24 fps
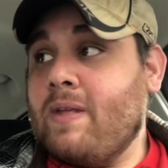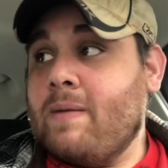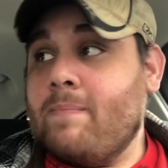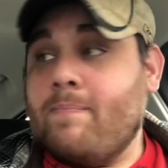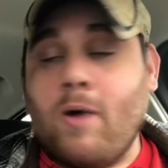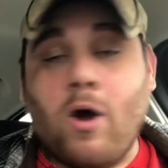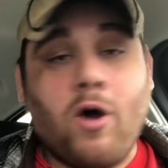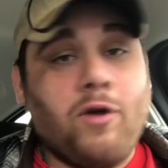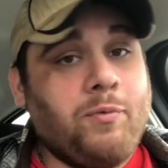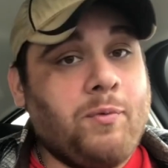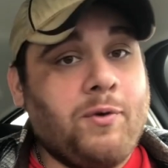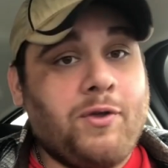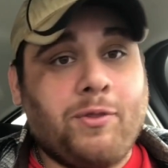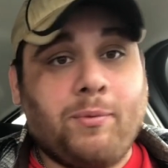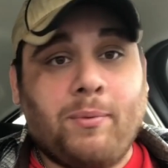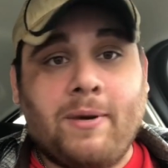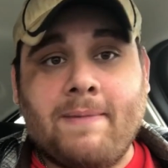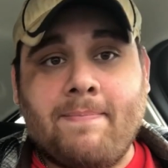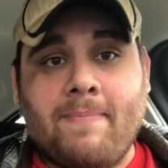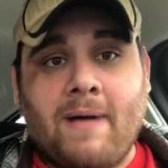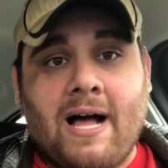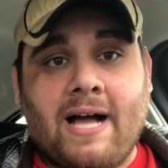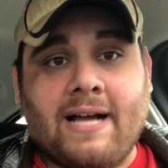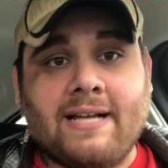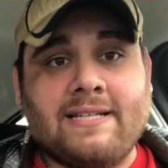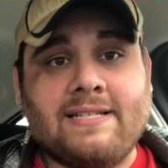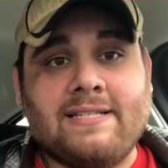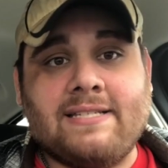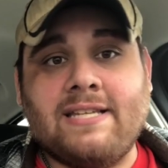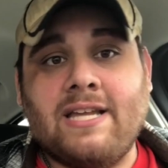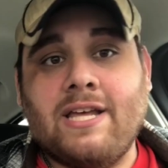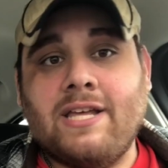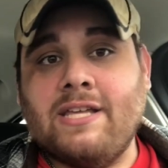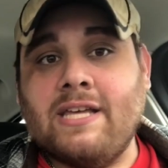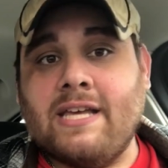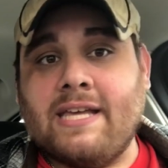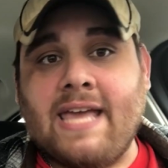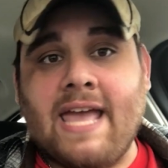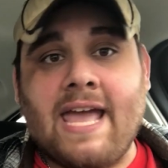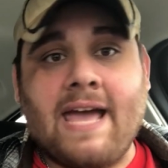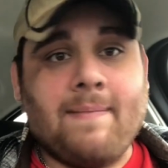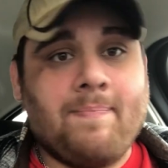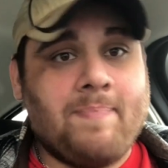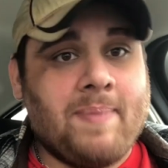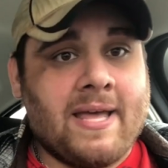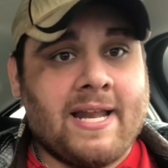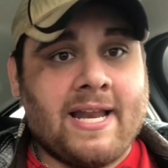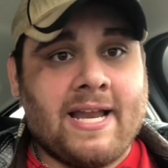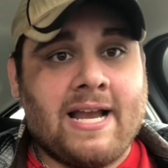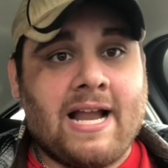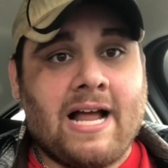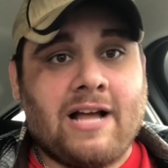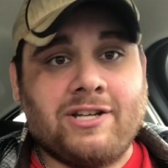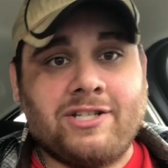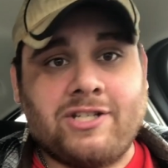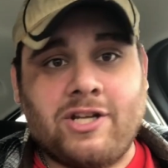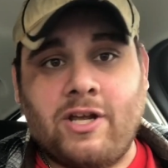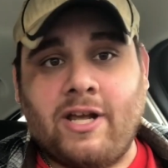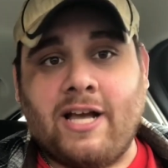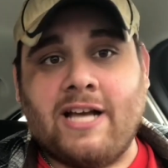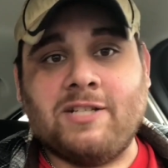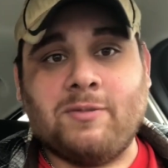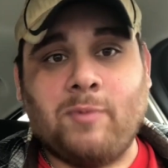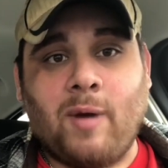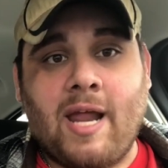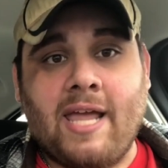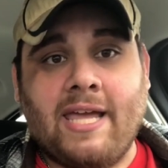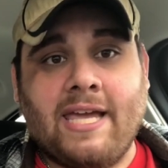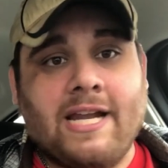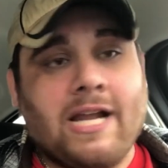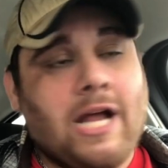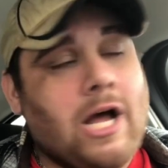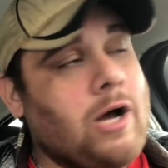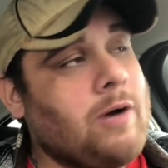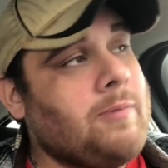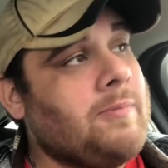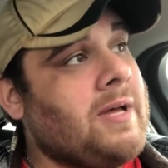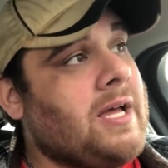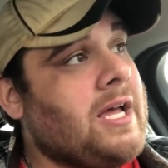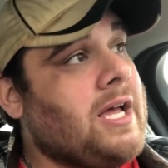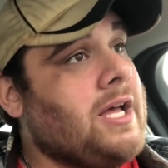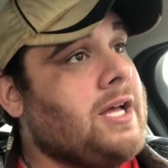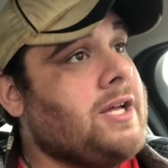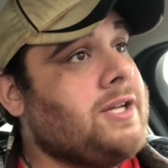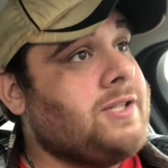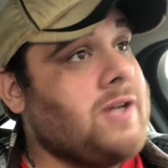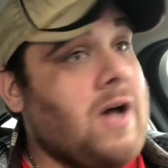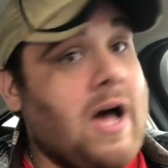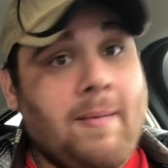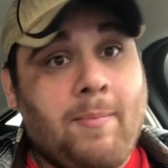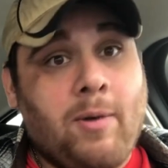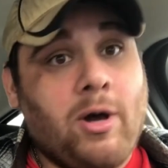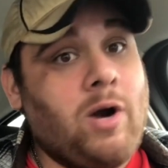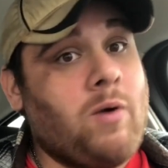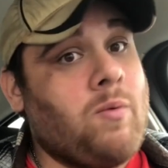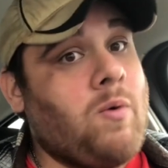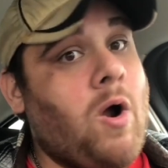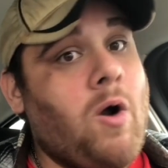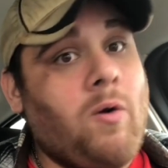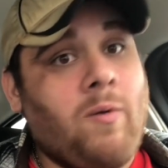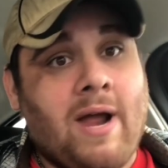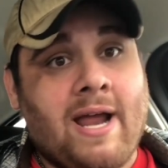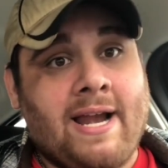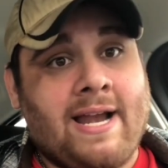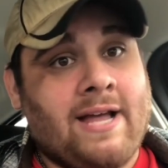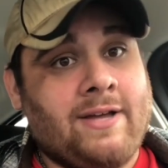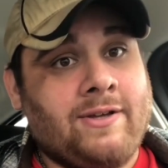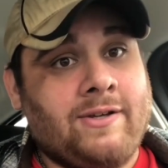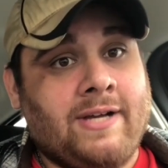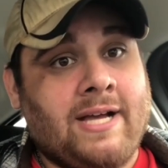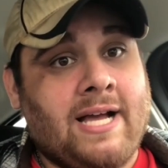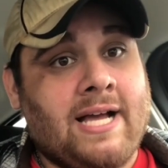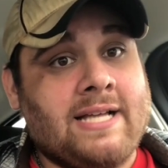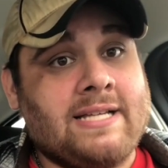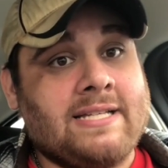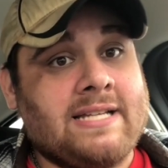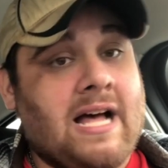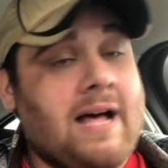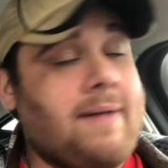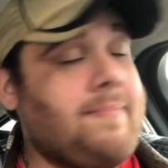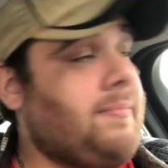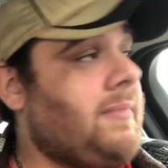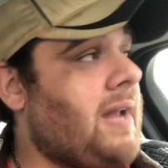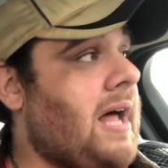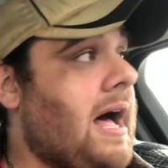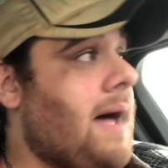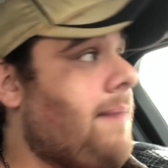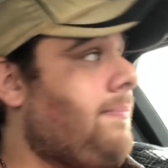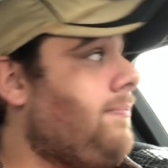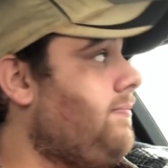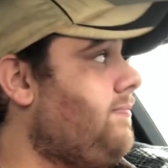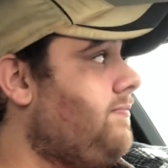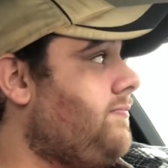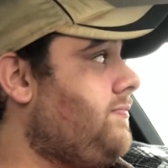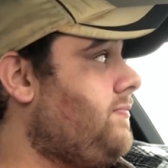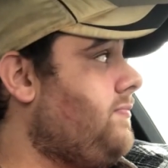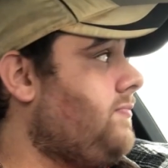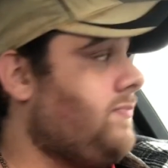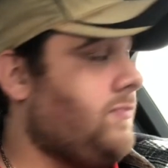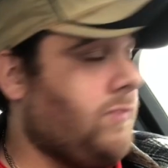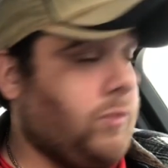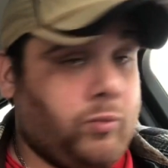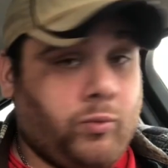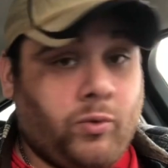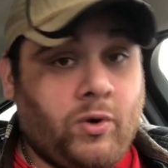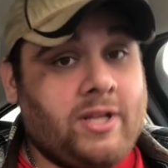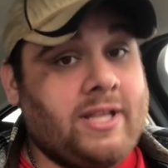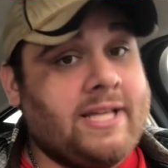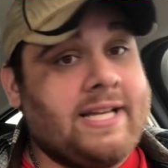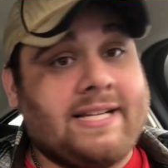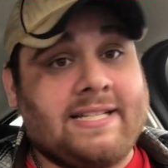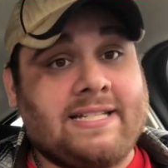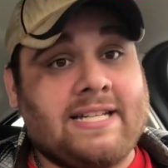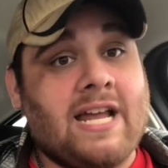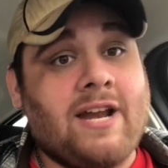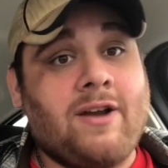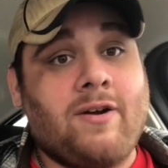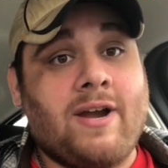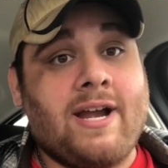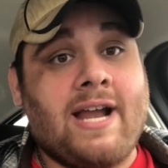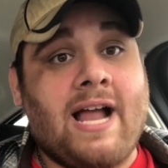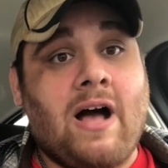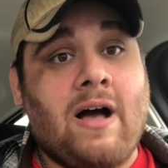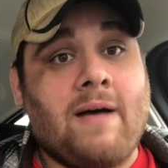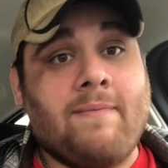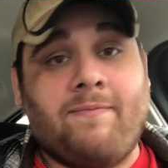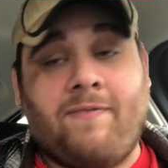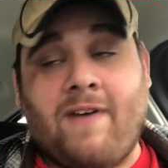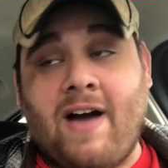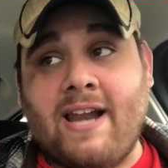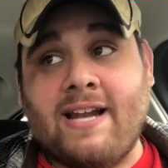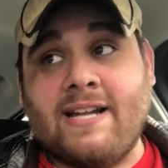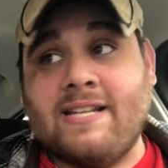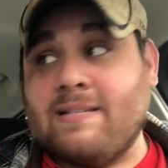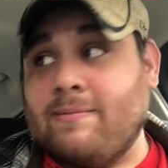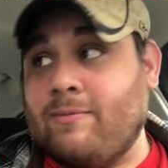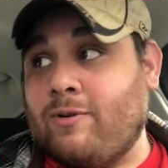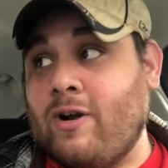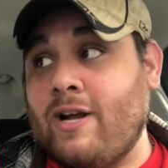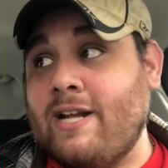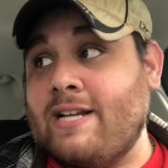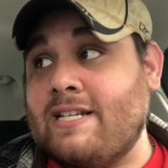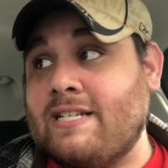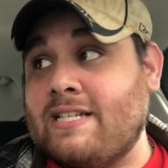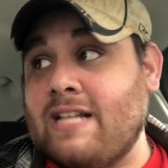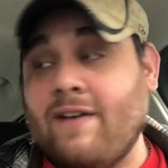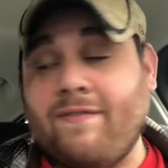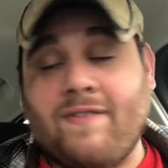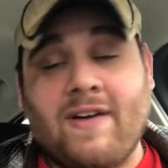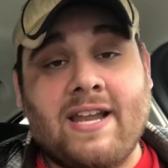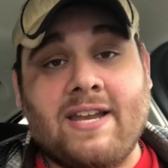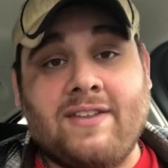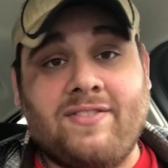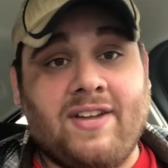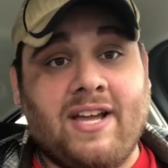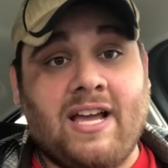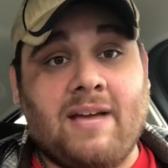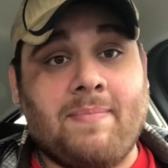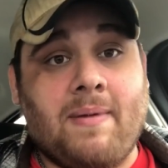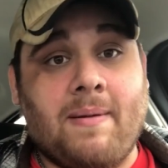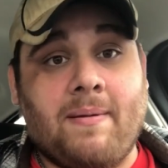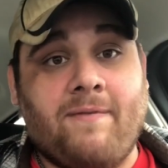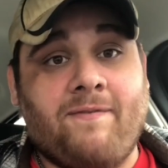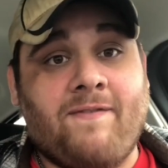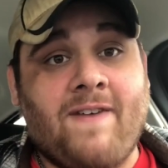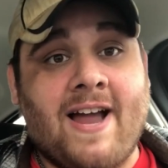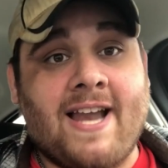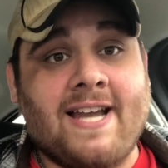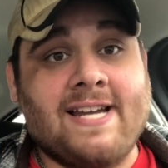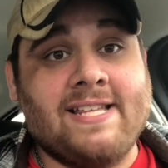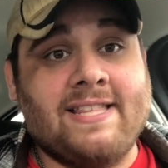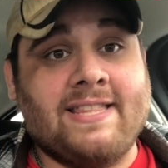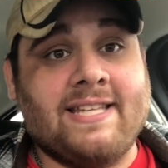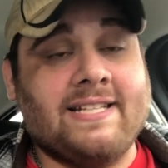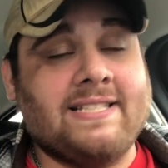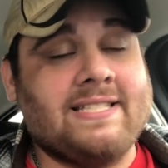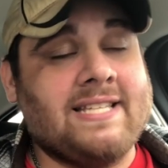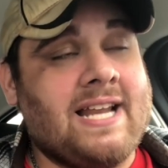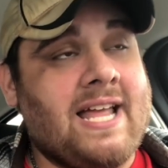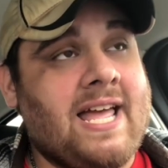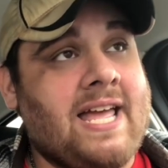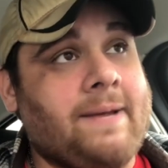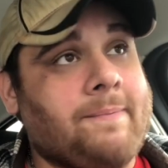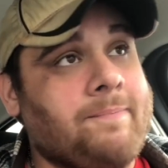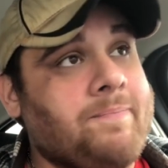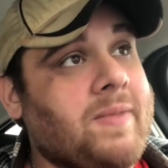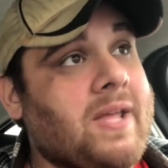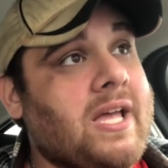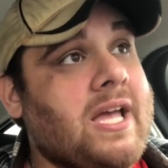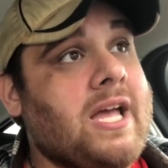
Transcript: Both were three bucks. You can't beat it. I'll show you guys when I get home. So I'm on a roll right now, you guys. I'm I'm really excited right now. I'm finding some great stuff. I didn't think I'd be able to find anything today.